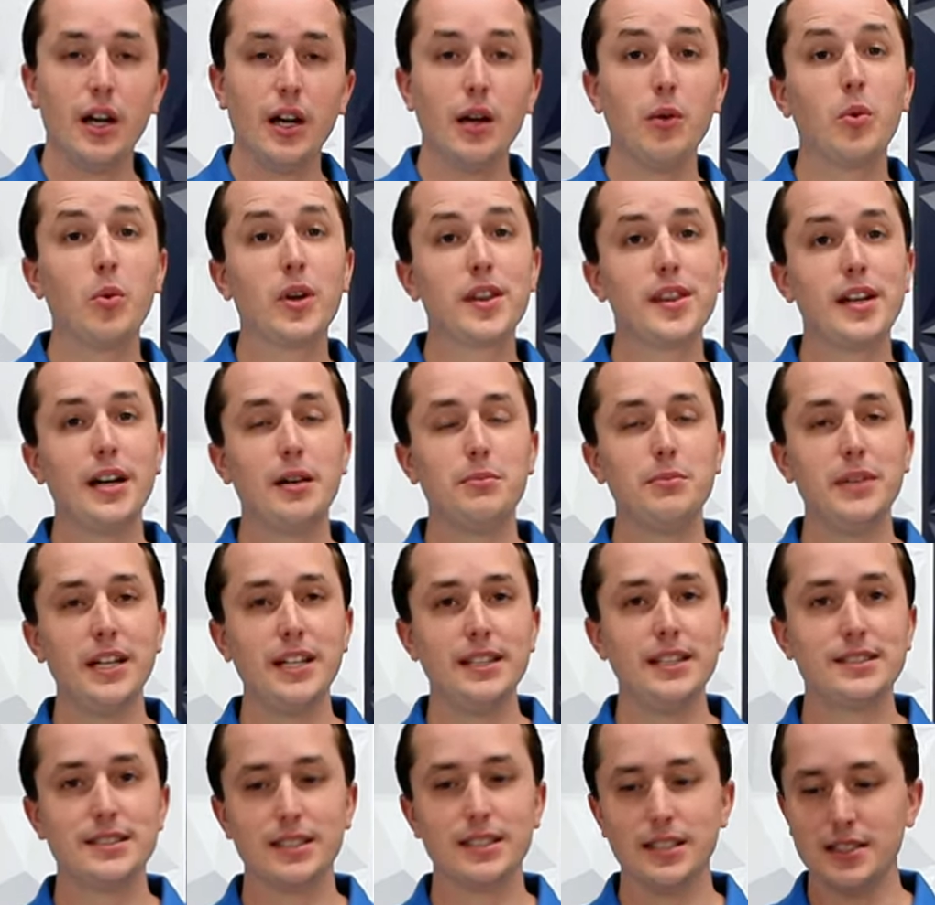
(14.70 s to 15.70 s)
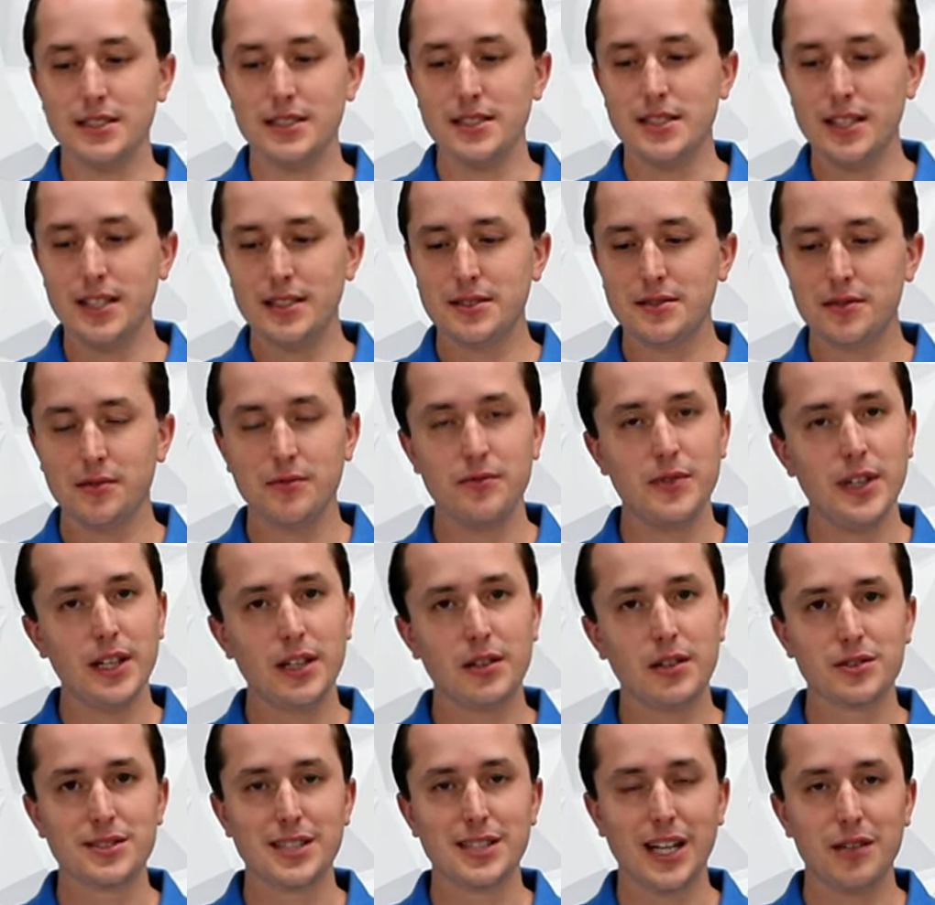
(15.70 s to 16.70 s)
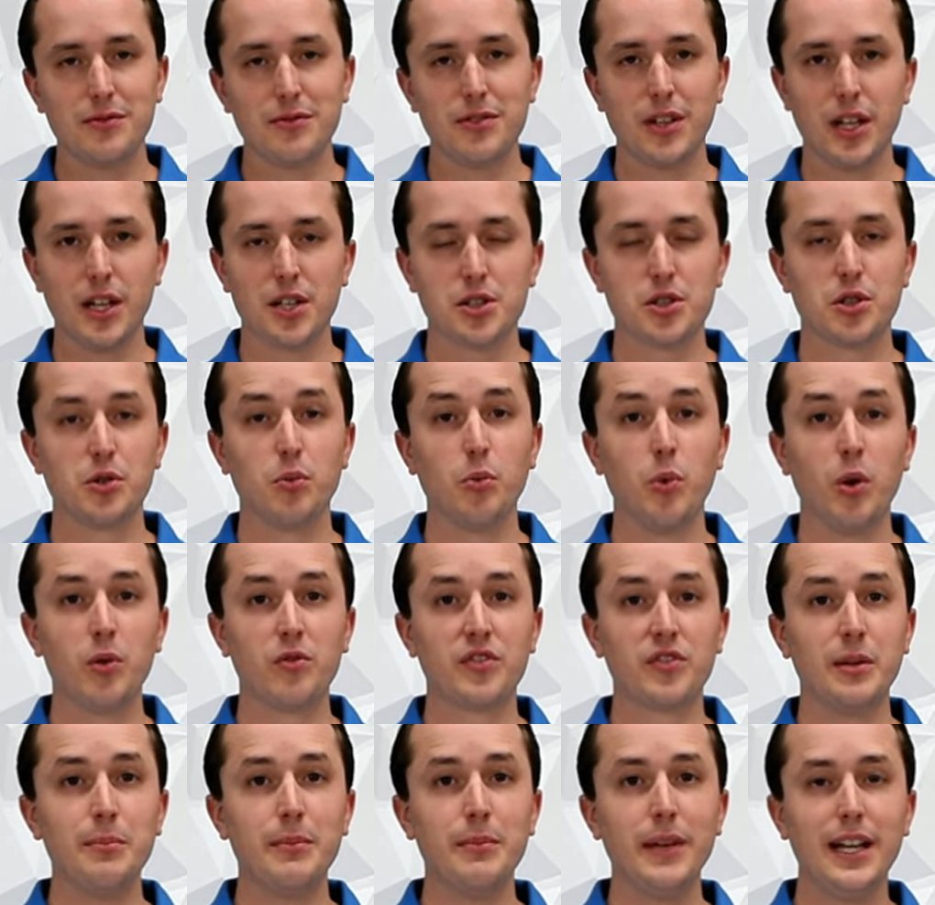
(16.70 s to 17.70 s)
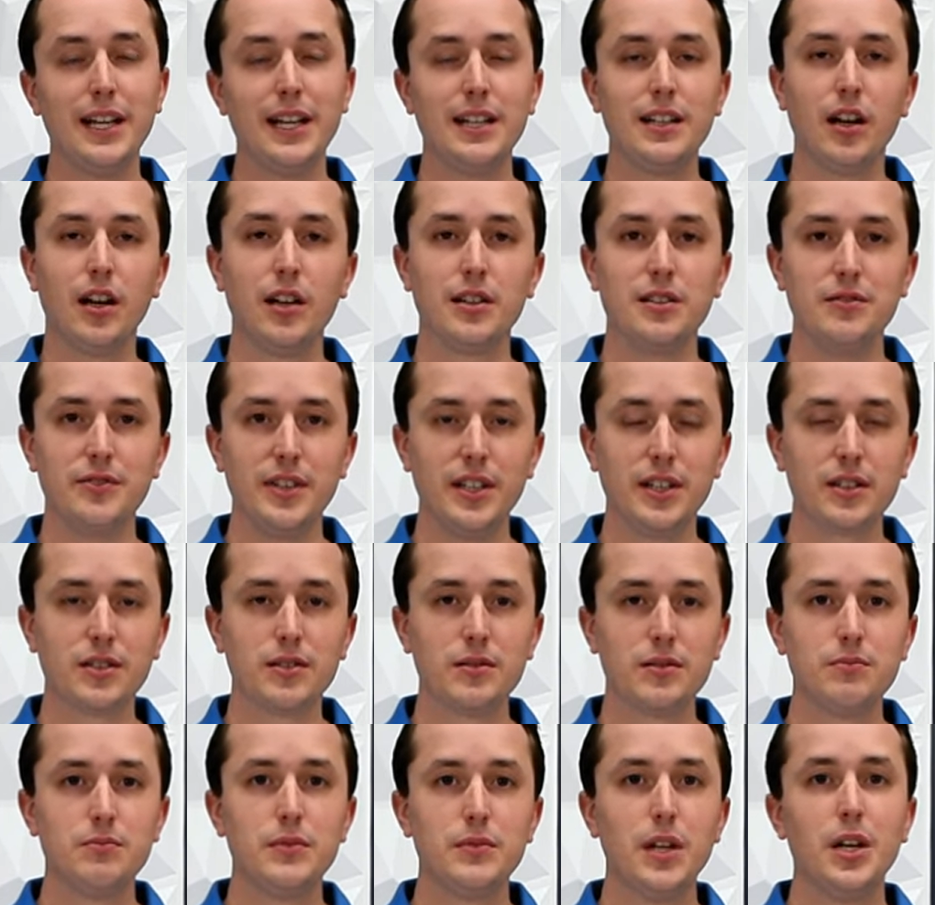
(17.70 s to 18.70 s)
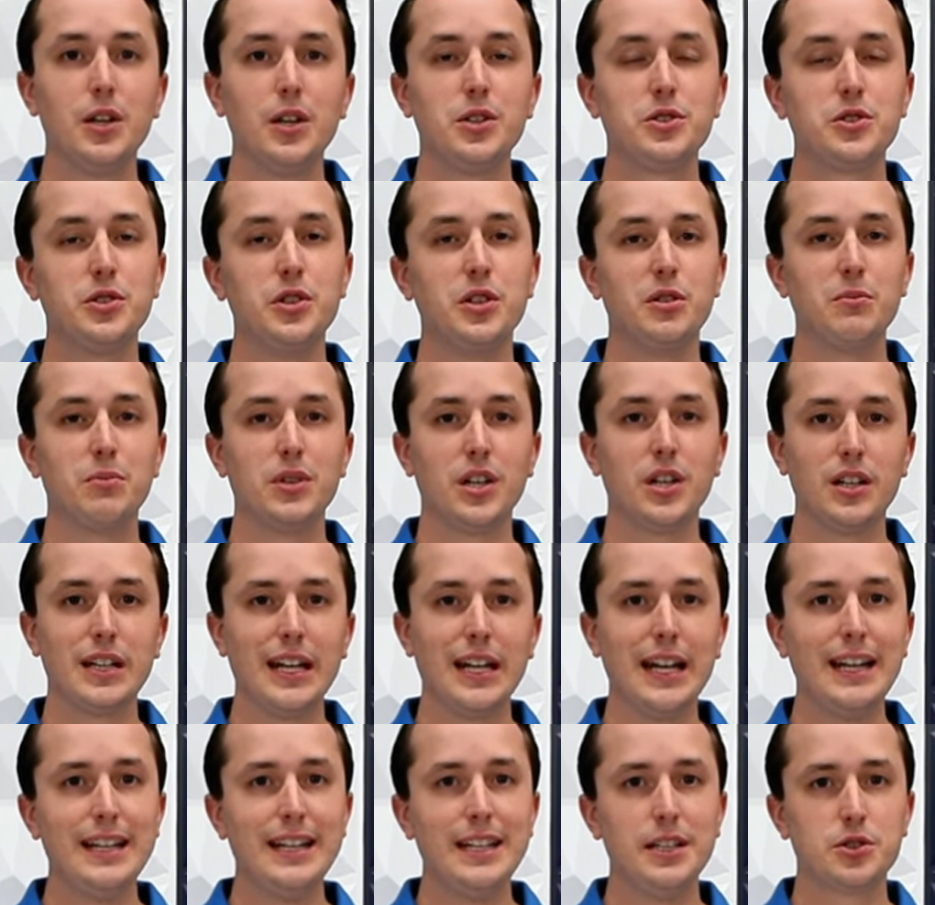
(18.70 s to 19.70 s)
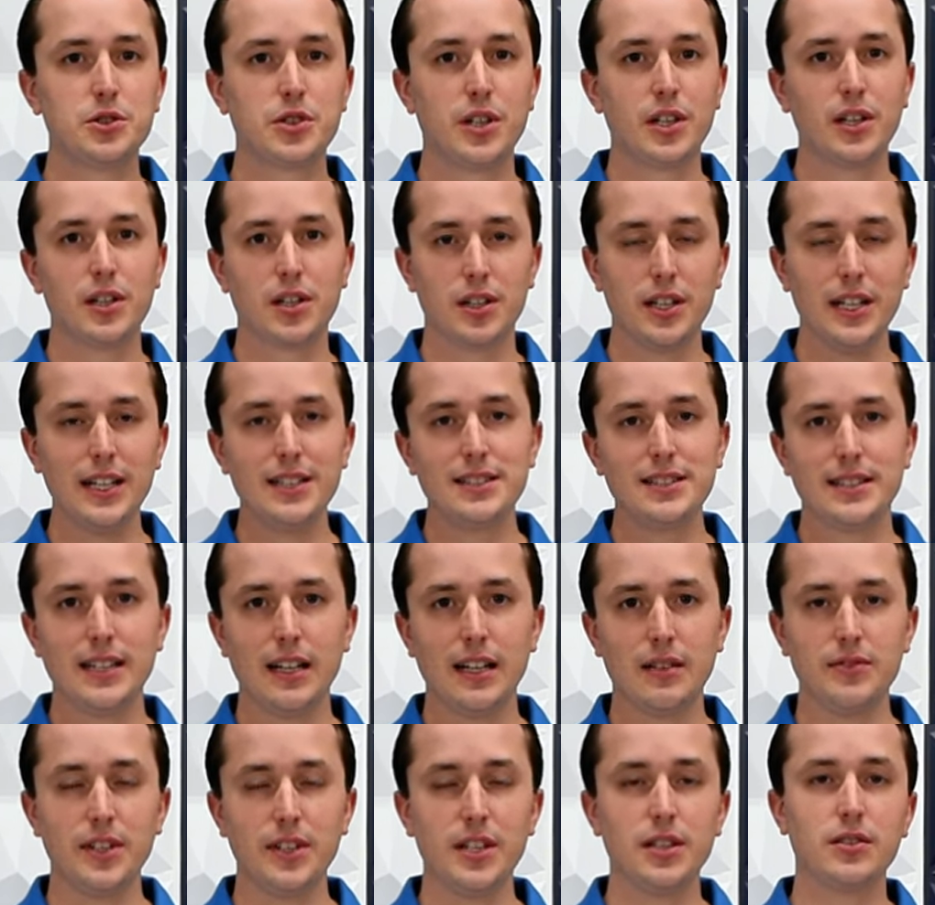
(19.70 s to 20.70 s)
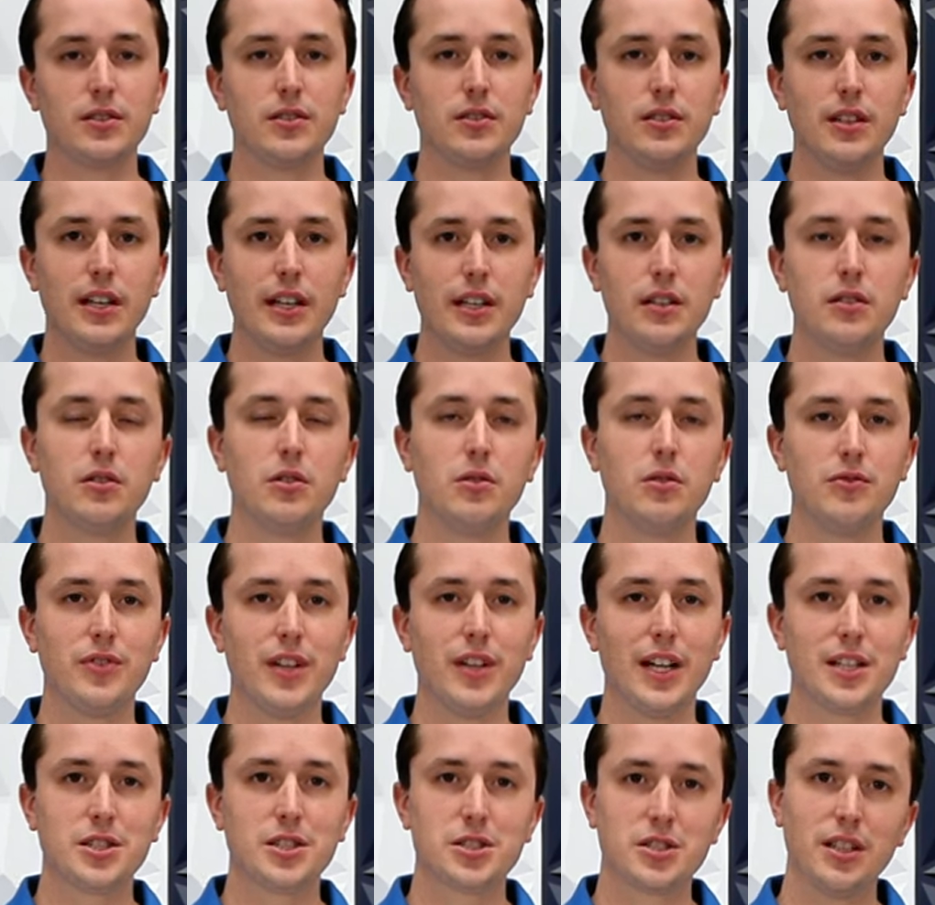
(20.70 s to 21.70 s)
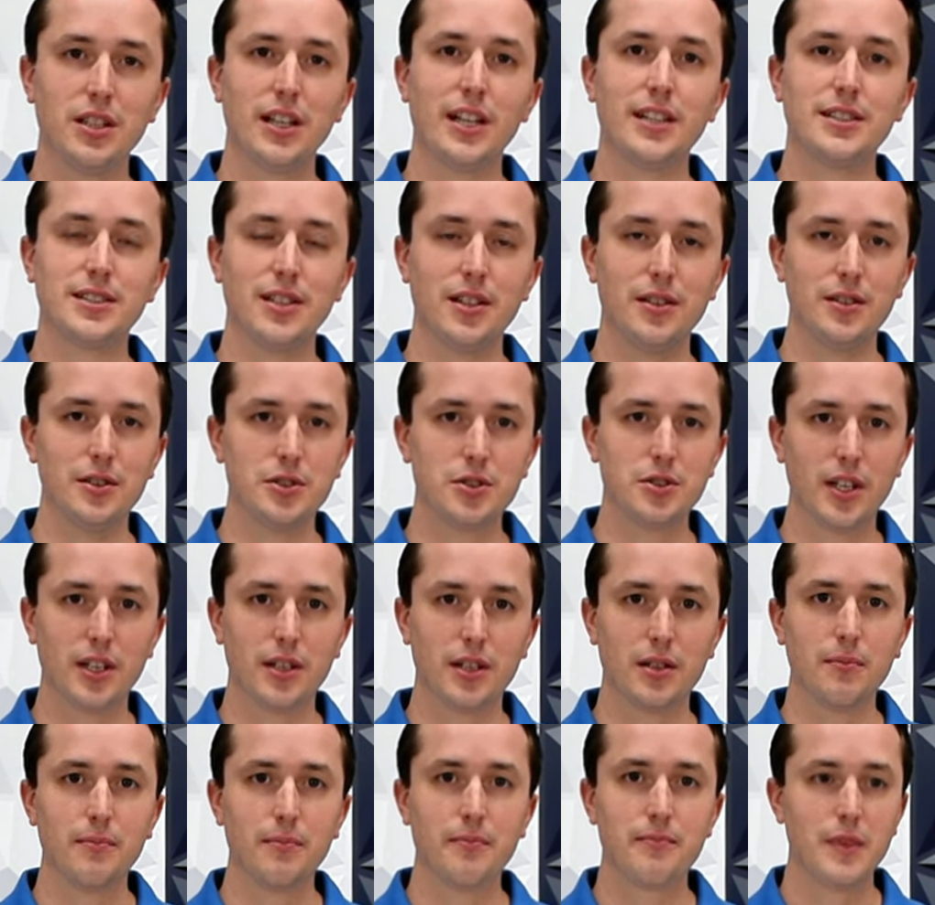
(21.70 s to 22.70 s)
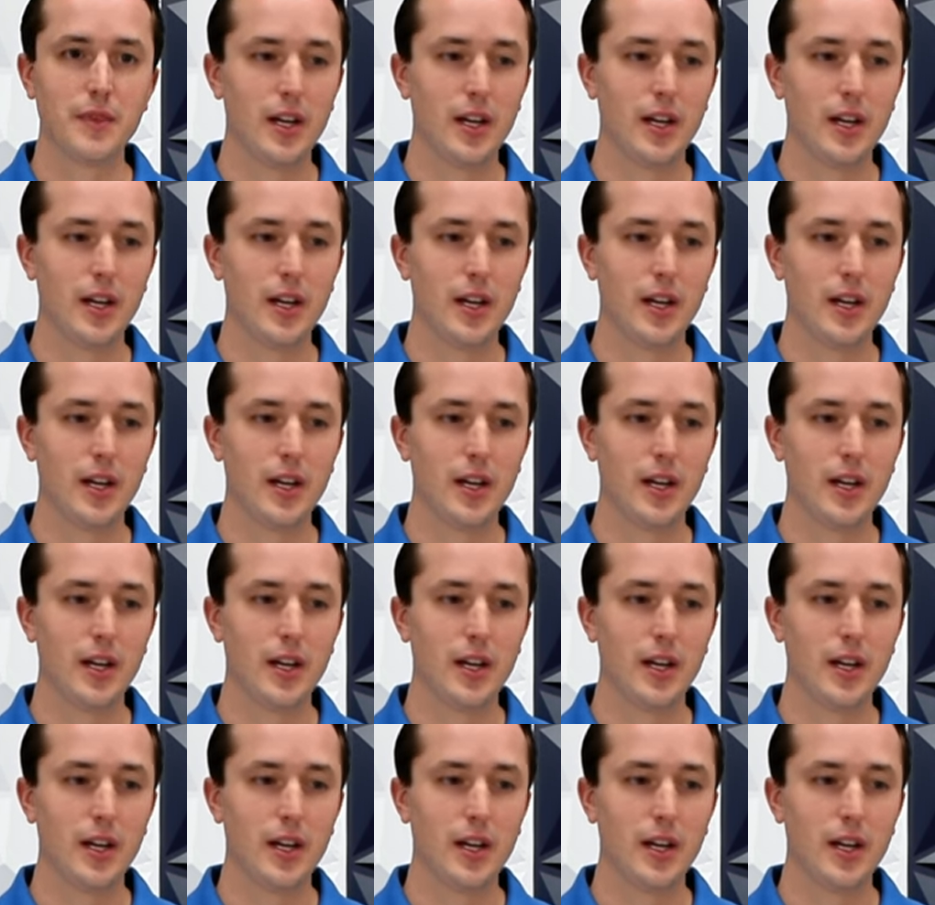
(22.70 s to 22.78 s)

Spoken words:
And what that means is this vehicle side flasher will remain on the vehicle, so you can plug any trailer into that vehicle and it'll flash the lights on the trailer.